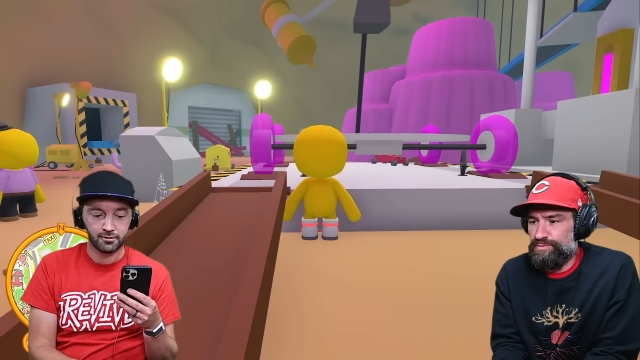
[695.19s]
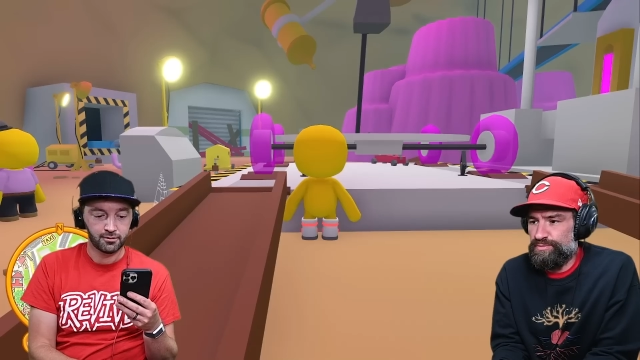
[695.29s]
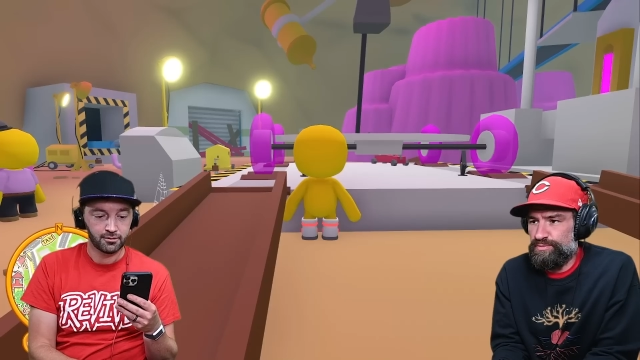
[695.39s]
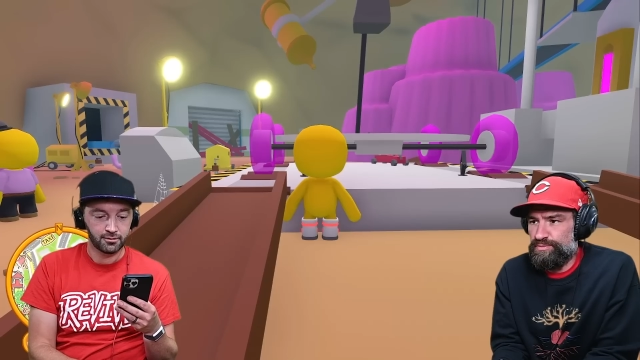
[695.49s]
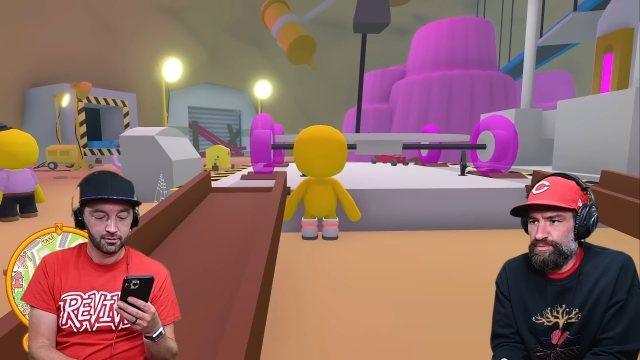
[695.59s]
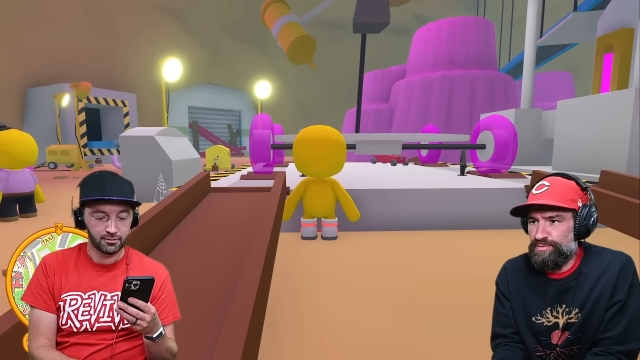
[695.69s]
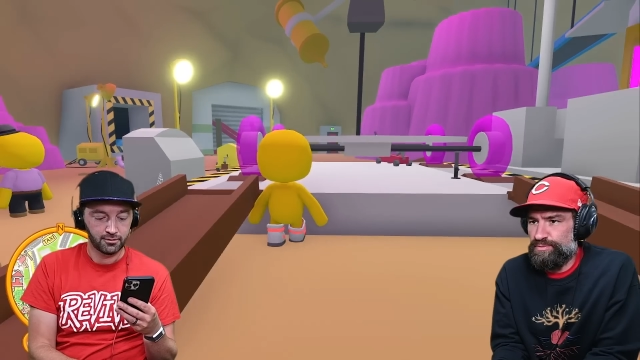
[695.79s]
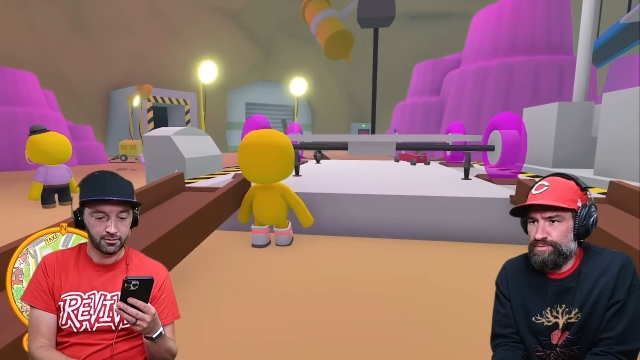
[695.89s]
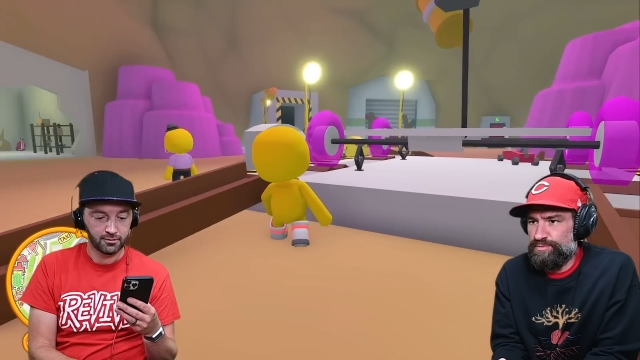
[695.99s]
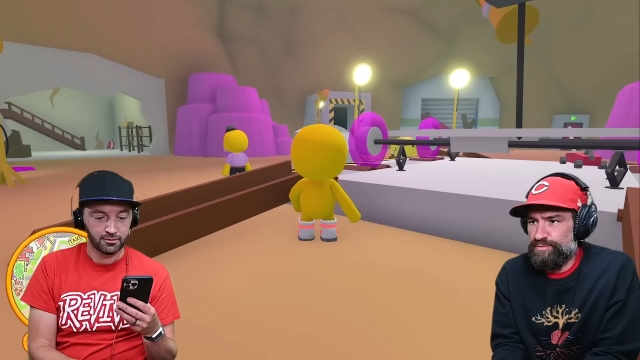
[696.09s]

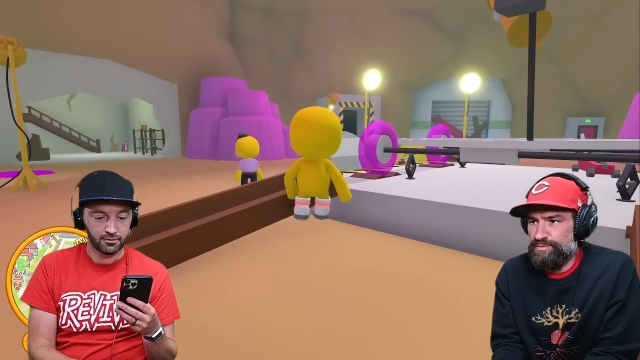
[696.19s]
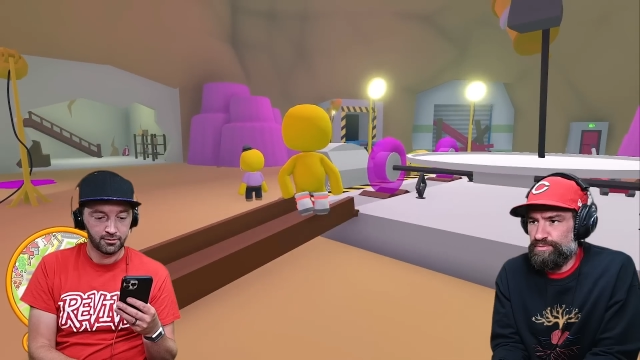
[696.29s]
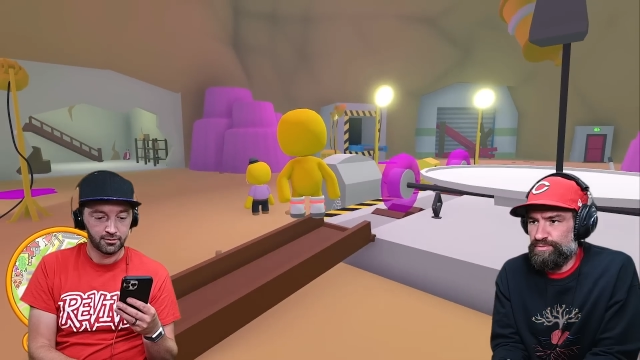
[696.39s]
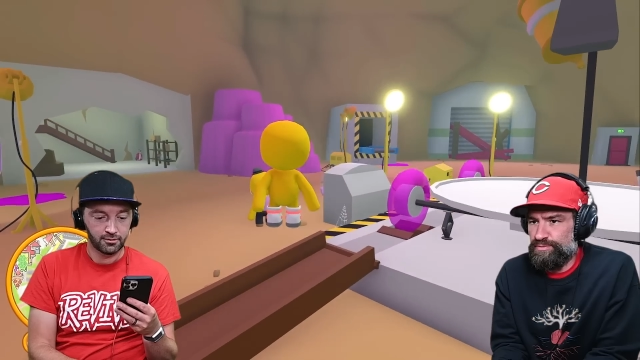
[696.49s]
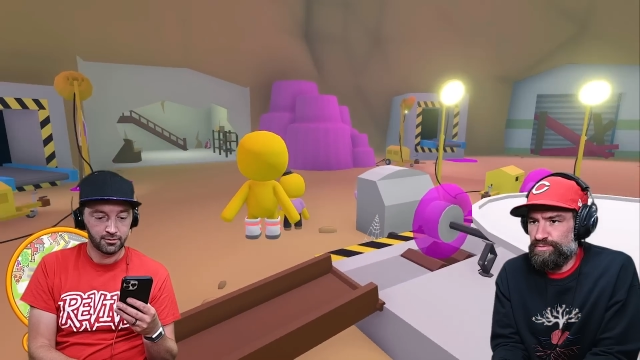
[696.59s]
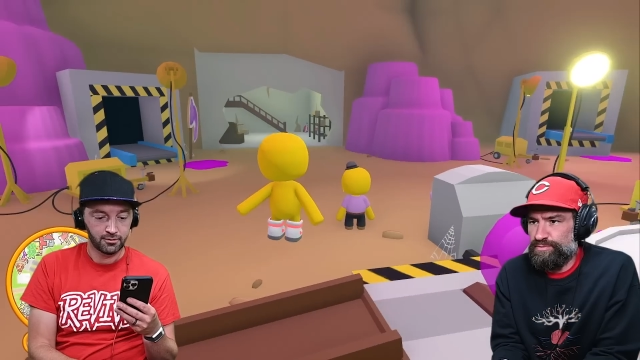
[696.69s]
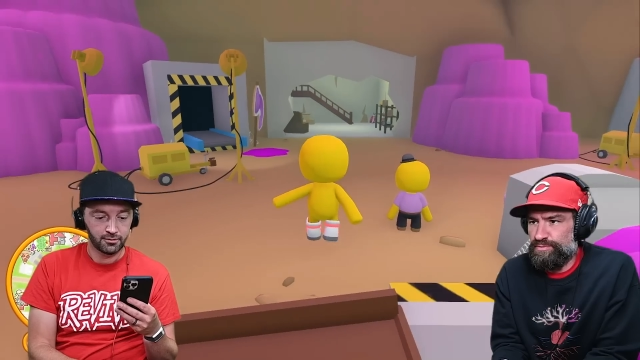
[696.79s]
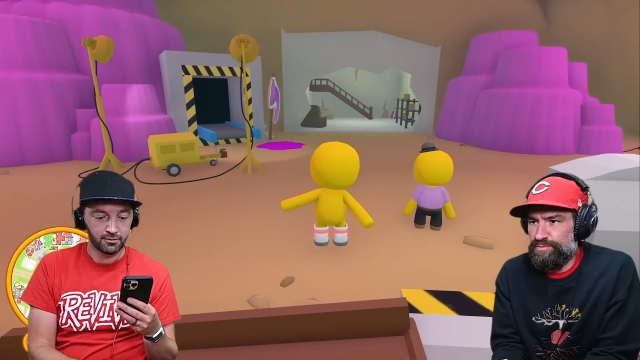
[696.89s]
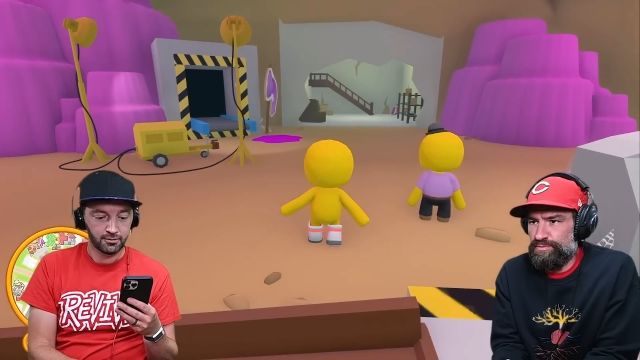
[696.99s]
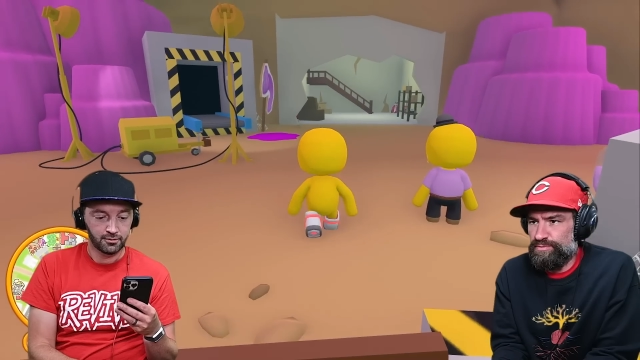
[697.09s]

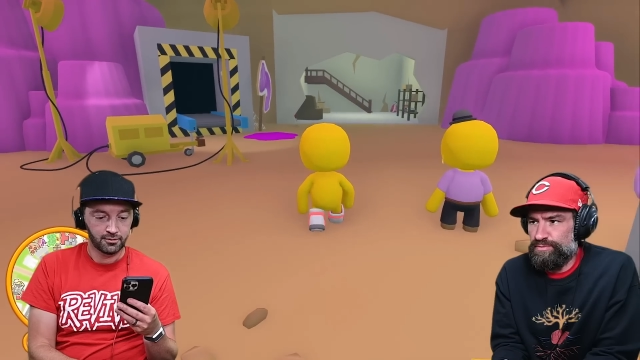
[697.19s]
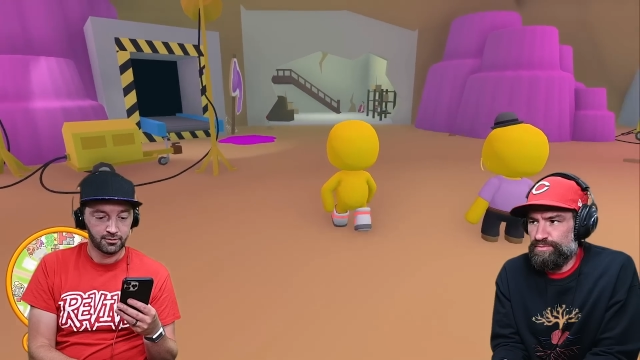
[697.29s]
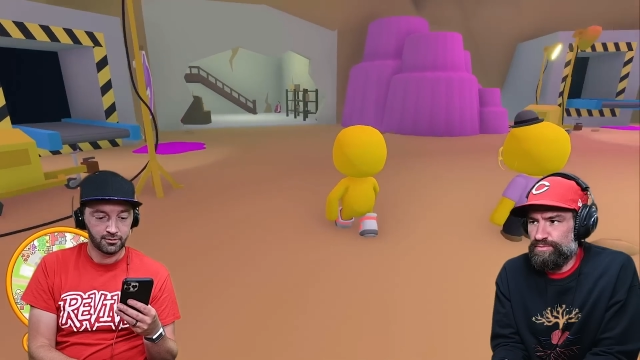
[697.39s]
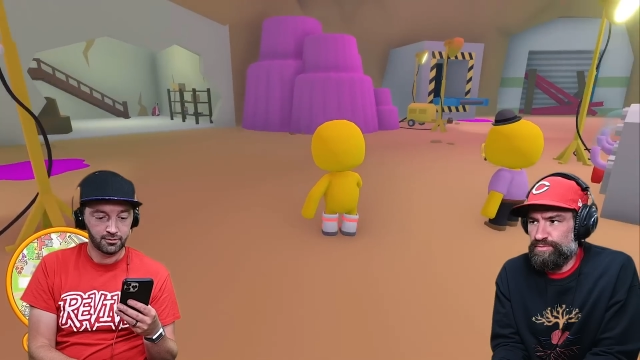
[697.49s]
(no one is talking)